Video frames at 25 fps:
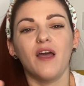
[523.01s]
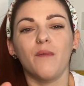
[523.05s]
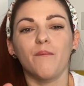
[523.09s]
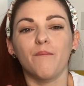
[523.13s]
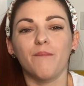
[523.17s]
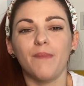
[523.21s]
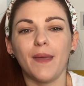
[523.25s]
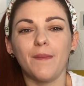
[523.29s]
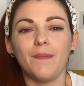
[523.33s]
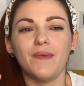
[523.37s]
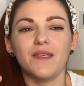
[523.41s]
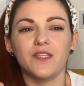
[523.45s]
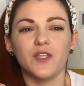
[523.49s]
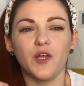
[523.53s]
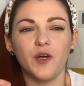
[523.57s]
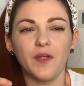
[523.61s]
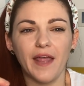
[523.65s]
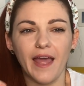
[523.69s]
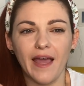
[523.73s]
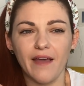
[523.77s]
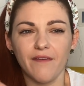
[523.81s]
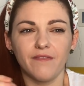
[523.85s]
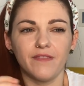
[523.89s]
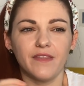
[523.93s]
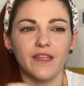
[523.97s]
Babies don't
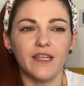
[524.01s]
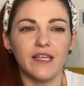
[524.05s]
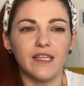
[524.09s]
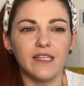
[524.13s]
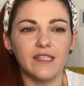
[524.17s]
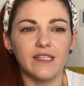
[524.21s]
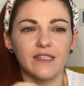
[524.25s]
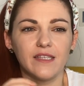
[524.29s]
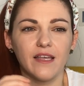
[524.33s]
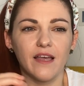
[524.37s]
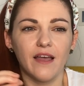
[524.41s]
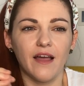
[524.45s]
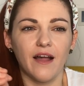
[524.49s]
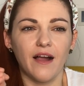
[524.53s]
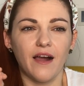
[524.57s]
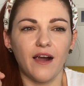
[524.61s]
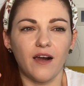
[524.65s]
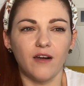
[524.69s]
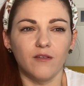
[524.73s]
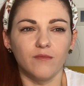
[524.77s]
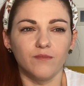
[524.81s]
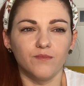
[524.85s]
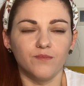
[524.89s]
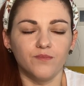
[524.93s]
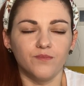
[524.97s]
have these
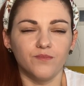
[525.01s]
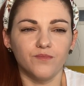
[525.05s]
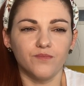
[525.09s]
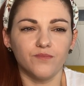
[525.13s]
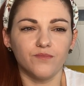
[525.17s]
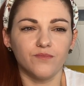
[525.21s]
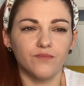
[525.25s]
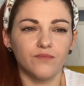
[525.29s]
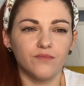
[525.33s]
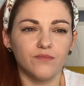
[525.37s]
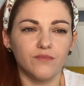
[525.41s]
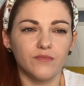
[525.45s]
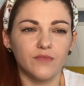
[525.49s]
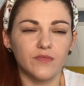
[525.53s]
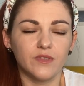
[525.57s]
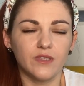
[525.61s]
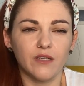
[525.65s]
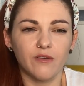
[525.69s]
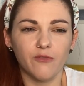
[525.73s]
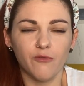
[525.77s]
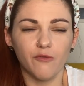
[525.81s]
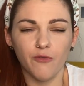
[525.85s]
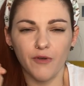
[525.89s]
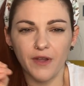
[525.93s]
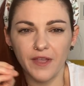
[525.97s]

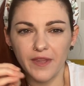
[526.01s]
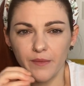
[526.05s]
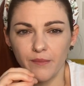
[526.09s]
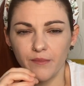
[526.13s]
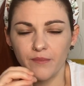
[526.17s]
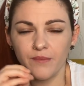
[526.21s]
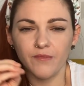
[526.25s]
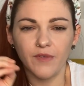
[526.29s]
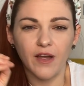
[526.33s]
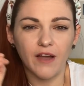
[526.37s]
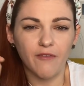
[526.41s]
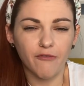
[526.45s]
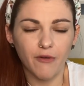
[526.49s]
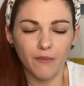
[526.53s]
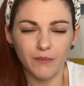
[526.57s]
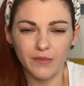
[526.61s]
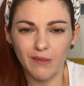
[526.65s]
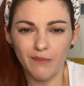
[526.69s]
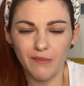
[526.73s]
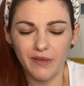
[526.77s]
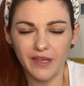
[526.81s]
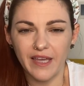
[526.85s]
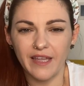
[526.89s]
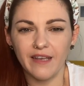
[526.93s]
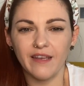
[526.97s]
rhythm from the
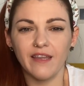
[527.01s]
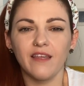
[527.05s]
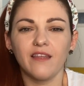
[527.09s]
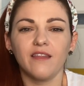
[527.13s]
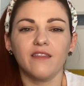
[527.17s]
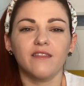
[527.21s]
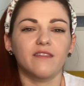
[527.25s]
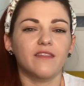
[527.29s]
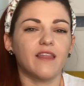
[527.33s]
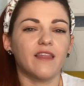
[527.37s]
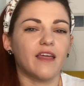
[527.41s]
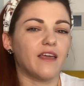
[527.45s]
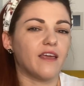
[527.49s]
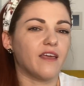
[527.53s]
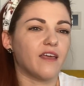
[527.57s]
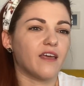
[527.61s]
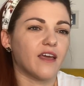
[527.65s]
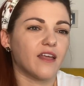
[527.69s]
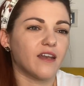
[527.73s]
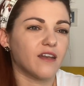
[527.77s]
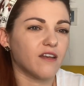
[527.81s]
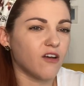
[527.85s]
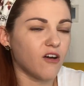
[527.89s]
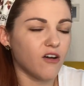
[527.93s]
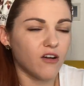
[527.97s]
beginning. They
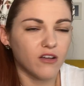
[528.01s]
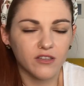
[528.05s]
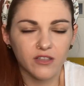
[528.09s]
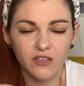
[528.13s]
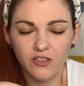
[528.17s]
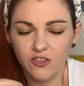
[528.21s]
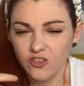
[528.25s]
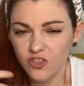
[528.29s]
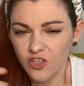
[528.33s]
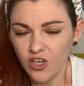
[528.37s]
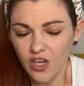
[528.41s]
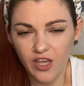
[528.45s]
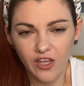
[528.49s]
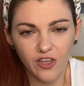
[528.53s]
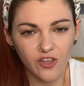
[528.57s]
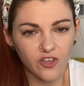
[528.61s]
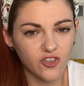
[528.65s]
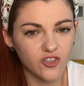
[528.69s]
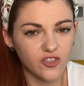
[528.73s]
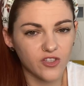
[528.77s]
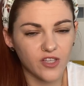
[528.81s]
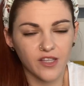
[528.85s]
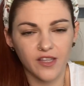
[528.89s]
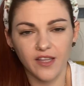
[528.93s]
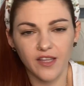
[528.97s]
cannot
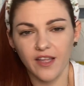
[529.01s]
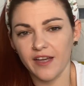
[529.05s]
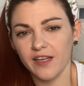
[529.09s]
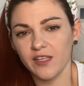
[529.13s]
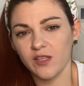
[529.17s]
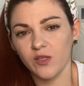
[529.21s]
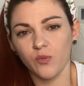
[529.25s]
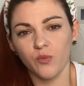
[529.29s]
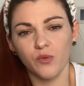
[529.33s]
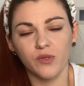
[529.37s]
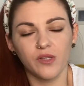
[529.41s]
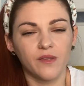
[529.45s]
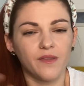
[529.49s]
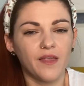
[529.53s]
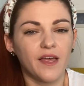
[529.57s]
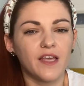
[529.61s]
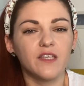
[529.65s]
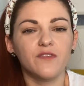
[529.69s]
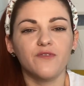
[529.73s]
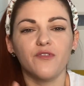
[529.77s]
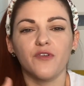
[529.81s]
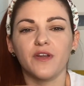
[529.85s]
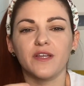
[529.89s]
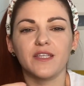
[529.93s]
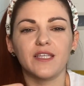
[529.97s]
change the night with the days,
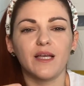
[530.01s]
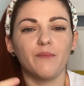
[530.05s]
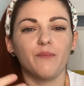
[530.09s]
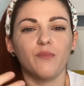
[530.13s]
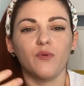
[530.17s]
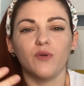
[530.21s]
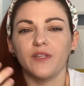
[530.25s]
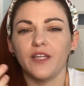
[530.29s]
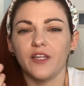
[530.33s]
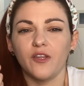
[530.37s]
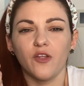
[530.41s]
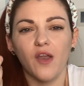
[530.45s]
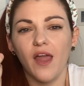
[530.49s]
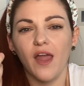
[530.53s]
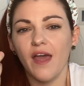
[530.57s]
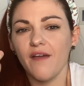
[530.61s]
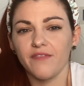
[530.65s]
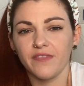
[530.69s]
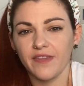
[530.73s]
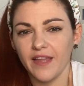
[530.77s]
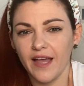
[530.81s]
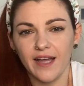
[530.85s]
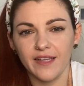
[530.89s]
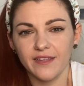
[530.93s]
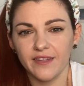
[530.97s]
for example. They don't have
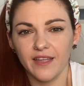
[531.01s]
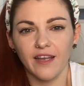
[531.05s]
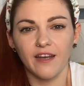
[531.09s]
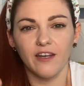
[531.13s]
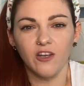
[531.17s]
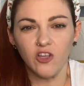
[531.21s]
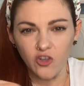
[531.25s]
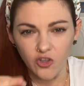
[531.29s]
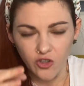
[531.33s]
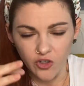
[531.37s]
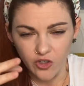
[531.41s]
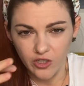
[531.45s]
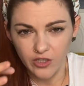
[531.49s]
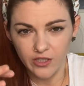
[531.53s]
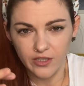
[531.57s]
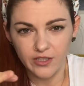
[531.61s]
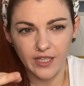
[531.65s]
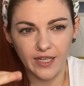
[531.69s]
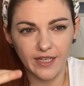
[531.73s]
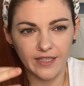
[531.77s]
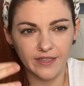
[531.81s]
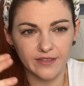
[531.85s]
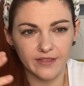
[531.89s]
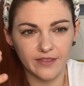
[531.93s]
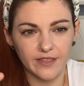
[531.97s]
that. They learn,
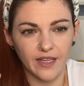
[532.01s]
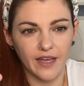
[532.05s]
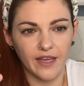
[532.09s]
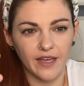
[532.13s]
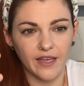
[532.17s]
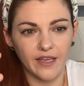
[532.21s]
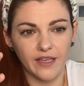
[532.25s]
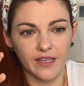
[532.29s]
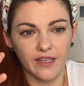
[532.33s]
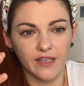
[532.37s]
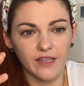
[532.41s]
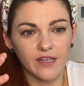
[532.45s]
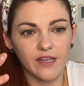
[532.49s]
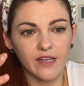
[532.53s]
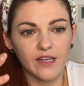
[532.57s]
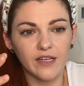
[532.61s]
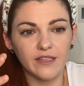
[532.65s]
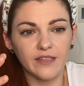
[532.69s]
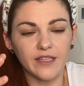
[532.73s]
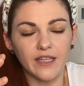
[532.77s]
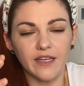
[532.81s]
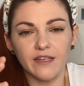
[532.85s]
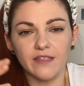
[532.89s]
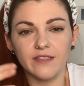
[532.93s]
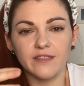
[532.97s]
and
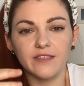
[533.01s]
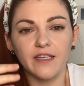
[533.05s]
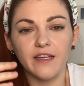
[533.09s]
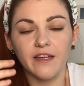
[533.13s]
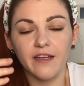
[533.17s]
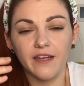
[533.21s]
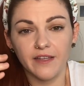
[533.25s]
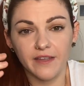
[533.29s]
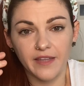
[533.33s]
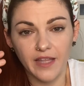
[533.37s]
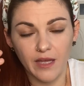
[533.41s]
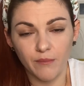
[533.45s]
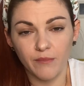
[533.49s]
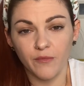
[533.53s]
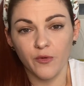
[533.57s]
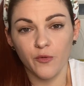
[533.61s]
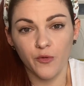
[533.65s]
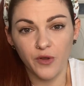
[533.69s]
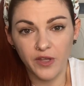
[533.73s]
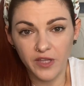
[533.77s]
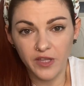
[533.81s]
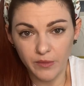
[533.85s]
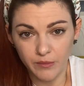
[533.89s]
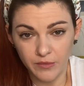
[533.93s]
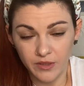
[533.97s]
their circadian
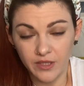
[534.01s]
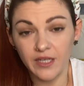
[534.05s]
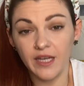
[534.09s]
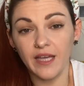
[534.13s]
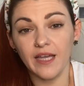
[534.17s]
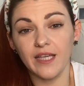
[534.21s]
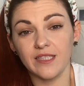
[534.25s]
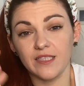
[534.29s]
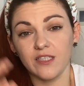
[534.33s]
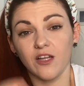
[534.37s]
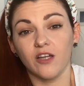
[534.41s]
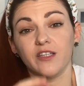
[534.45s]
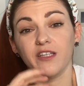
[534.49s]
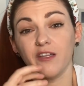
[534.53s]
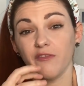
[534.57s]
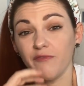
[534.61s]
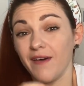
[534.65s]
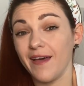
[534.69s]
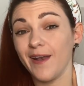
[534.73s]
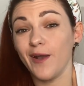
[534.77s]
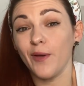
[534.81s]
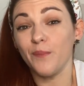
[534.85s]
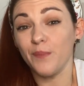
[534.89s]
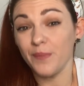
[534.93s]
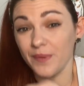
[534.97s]
rhythm is not
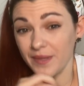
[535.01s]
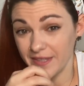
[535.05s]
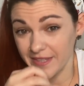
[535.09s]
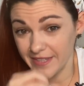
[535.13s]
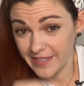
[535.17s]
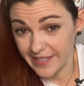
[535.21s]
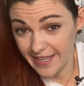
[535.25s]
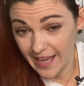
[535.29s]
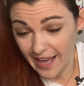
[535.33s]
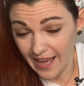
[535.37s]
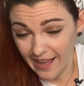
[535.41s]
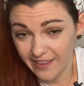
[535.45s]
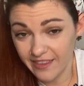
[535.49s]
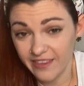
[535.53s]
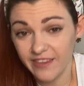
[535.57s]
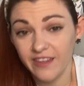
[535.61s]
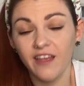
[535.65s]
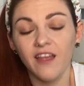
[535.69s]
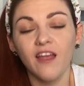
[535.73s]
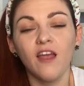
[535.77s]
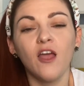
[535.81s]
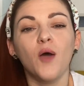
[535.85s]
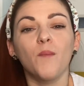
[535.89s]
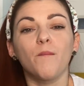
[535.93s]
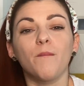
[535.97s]
developed yet.
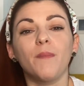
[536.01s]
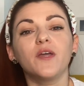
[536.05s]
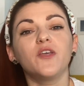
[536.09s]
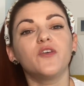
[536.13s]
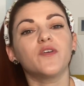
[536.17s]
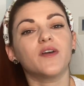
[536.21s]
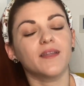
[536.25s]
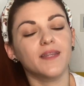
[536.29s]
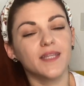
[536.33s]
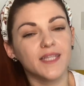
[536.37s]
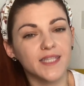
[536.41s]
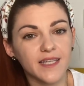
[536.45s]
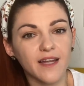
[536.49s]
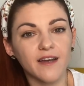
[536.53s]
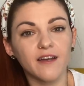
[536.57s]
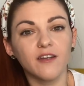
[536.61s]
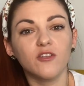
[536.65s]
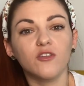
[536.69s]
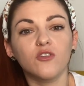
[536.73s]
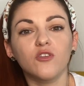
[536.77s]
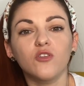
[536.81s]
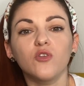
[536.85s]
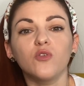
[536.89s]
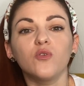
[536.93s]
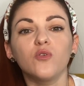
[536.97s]
But you can
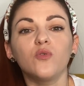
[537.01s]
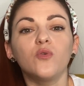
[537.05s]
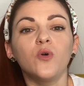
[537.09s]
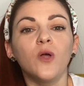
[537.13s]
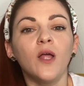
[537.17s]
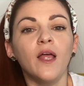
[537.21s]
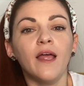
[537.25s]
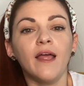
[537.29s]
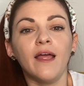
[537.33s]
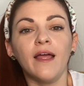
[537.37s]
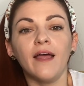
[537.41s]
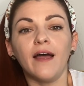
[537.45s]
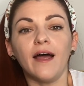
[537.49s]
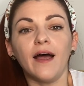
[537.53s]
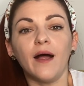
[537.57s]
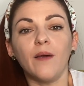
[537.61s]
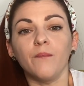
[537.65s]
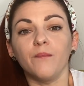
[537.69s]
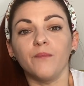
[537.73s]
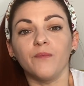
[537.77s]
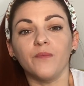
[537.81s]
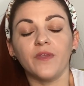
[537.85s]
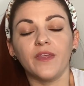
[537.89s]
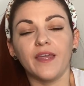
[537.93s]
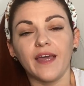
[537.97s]
start to
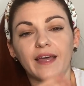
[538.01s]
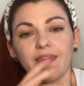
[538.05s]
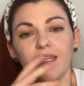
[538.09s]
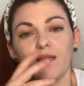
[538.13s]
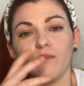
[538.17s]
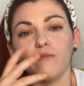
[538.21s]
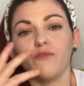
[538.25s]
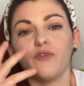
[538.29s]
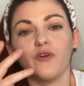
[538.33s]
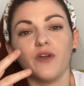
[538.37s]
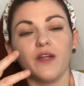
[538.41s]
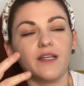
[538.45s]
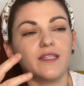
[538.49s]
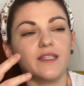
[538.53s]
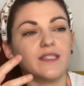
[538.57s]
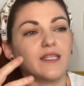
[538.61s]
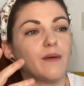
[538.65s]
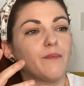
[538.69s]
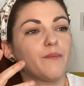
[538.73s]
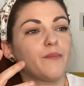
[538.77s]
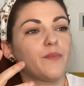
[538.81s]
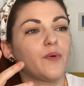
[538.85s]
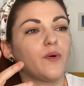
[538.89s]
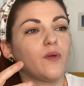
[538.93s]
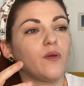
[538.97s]
get them, for
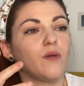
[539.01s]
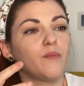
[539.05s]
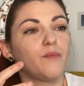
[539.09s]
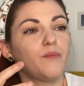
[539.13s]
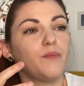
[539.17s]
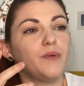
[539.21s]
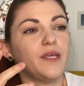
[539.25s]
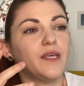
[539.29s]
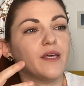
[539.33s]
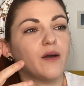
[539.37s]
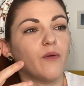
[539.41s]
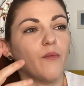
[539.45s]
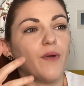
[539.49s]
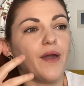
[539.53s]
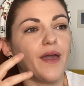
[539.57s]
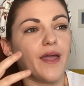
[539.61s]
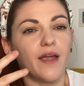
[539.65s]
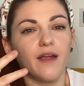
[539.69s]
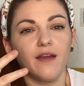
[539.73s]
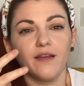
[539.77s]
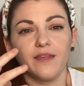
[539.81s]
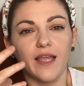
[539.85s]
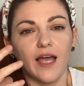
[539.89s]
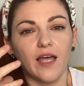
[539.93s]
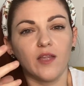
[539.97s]
example, be
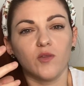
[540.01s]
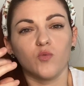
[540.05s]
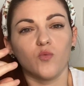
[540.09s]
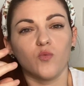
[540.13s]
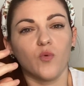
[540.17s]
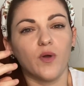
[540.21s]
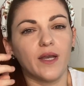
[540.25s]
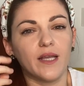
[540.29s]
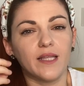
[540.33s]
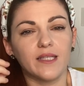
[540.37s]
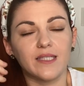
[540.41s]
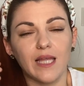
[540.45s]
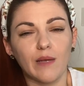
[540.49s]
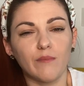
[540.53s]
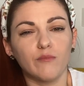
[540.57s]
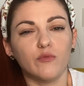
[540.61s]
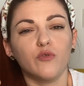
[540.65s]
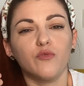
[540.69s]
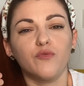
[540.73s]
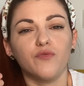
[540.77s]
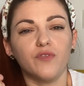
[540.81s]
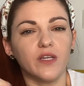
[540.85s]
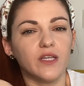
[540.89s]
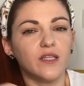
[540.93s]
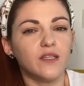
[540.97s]
aware that when it's time to
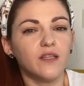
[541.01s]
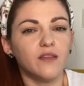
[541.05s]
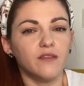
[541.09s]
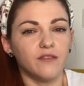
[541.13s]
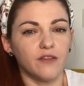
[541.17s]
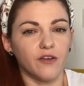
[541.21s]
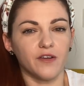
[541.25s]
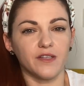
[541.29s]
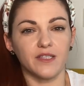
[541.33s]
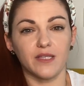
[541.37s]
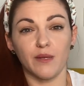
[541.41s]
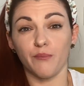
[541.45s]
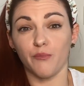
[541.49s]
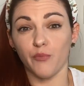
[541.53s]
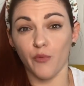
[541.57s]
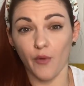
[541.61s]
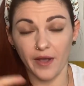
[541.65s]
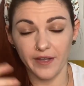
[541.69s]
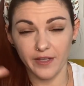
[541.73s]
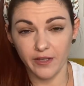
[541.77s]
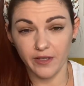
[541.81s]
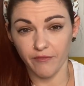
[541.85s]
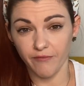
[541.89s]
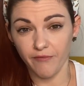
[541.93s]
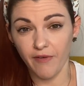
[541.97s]
feed, there is a
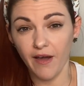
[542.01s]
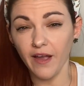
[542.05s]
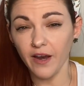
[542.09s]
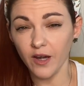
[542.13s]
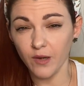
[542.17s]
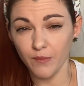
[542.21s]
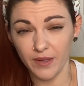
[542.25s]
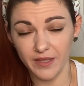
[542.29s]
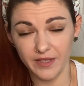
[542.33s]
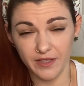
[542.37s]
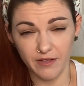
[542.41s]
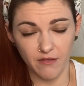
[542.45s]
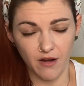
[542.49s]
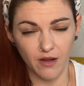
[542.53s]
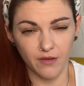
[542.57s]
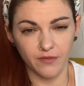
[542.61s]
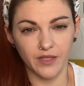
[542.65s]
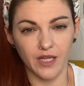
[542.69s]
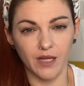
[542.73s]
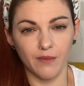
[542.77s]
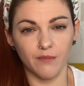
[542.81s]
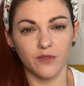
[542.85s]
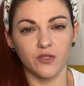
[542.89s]
bright environment around them.